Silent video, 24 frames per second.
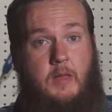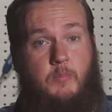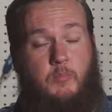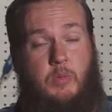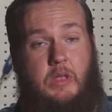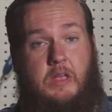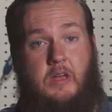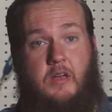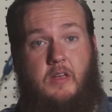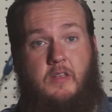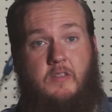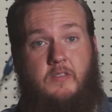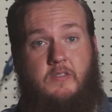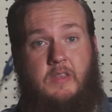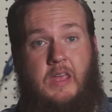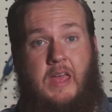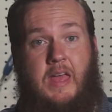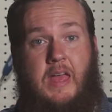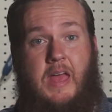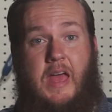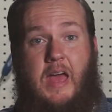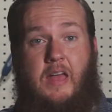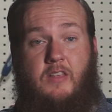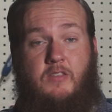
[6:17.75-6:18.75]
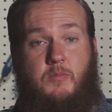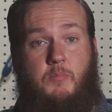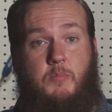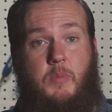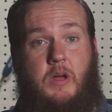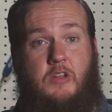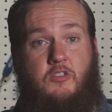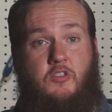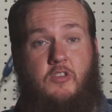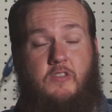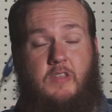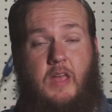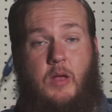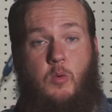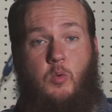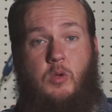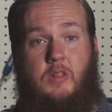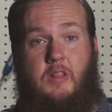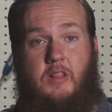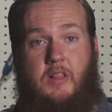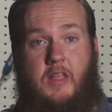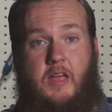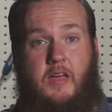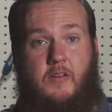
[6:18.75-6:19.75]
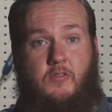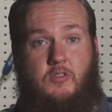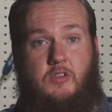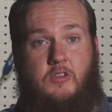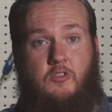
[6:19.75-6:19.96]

Because as much as I would love